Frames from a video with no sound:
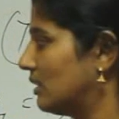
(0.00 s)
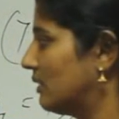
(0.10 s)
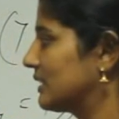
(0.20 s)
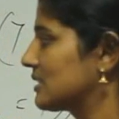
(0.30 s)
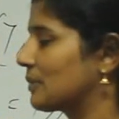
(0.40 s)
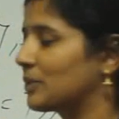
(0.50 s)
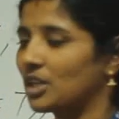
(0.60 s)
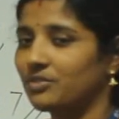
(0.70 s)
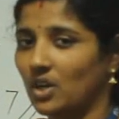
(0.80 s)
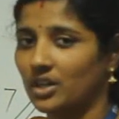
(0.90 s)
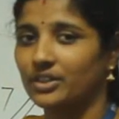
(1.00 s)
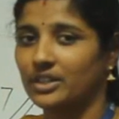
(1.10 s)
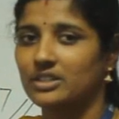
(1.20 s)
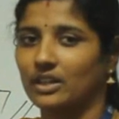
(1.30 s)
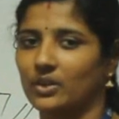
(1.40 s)
with the support of
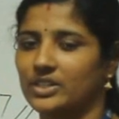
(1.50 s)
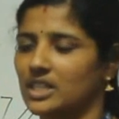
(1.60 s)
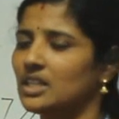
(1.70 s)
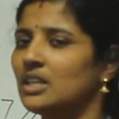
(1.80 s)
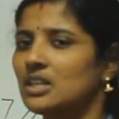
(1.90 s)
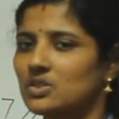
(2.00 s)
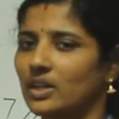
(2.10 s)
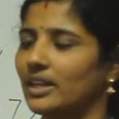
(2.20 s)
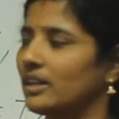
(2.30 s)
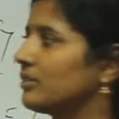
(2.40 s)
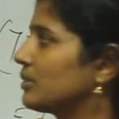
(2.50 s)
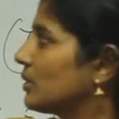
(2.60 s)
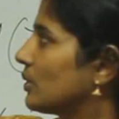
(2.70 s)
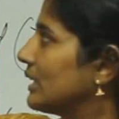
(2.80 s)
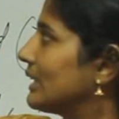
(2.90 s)
congruent equation. So I
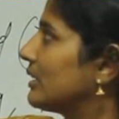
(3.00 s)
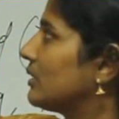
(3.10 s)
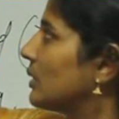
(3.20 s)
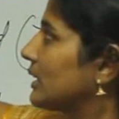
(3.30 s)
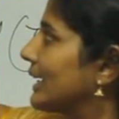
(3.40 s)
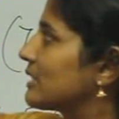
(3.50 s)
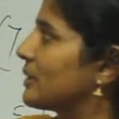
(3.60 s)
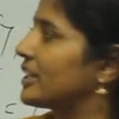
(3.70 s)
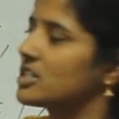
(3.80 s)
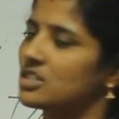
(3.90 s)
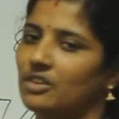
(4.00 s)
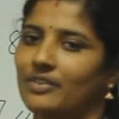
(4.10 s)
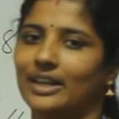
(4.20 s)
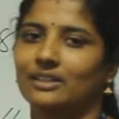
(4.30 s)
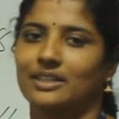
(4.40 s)
have during the explanation of
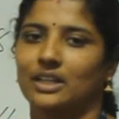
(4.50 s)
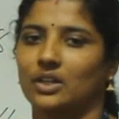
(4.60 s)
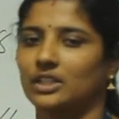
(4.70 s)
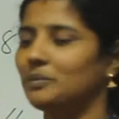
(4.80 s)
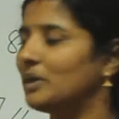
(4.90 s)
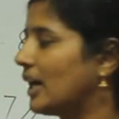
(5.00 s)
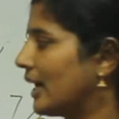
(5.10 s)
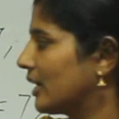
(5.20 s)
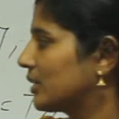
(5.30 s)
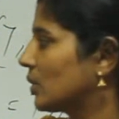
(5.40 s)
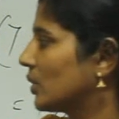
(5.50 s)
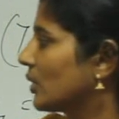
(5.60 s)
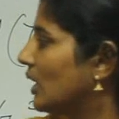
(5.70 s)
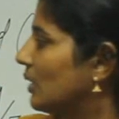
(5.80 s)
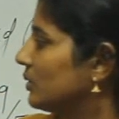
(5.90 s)
RSA algorithm, I have told
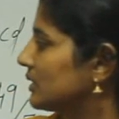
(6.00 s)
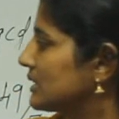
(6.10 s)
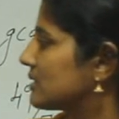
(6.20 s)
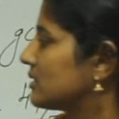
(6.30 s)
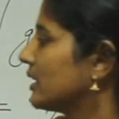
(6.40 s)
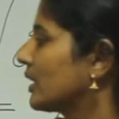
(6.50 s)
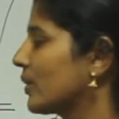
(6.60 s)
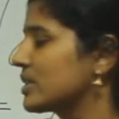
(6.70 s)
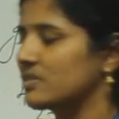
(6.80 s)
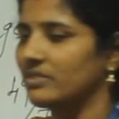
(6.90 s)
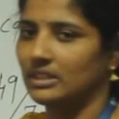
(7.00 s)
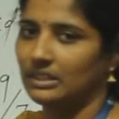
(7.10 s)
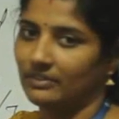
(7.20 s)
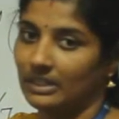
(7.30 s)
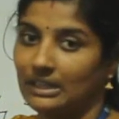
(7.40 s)
you how this equation we
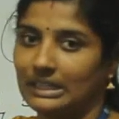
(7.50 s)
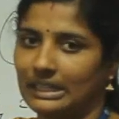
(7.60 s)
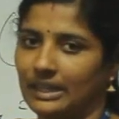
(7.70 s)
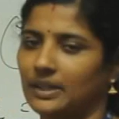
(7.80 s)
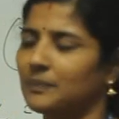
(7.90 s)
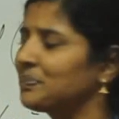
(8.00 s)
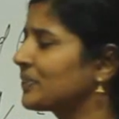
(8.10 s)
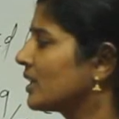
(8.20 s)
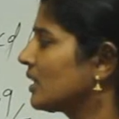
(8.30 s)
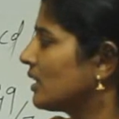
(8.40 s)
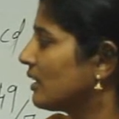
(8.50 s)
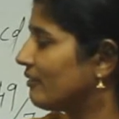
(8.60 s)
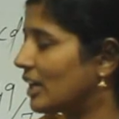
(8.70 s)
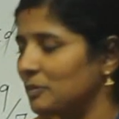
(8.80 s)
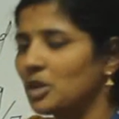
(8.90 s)
have derived.
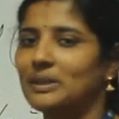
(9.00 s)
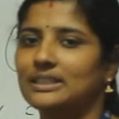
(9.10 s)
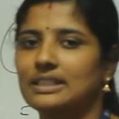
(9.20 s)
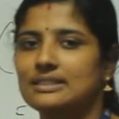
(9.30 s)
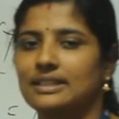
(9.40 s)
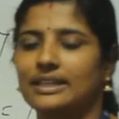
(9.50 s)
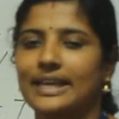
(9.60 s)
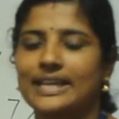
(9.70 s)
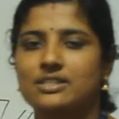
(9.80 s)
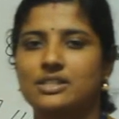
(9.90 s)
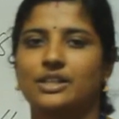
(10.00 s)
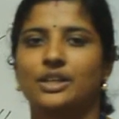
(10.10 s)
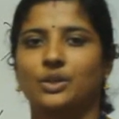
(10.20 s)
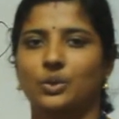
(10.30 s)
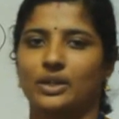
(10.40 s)
One more method is there,
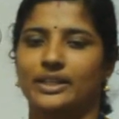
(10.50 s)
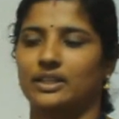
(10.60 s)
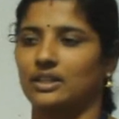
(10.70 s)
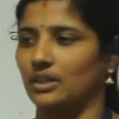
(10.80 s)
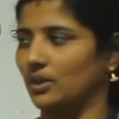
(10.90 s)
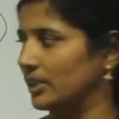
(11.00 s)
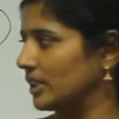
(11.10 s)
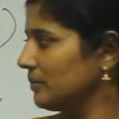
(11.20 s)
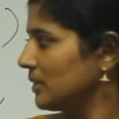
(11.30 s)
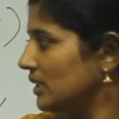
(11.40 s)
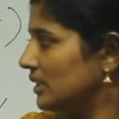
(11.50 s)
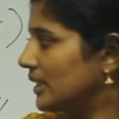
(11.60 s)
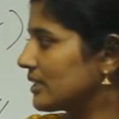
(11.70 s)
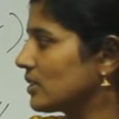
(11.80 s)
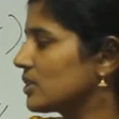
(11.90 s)
extended Euclidean algorithm.
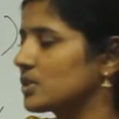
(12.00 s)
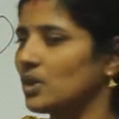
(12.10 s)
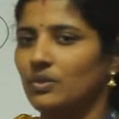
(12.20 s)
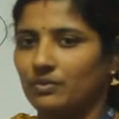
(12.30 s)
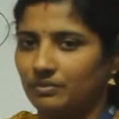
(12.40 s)
That is also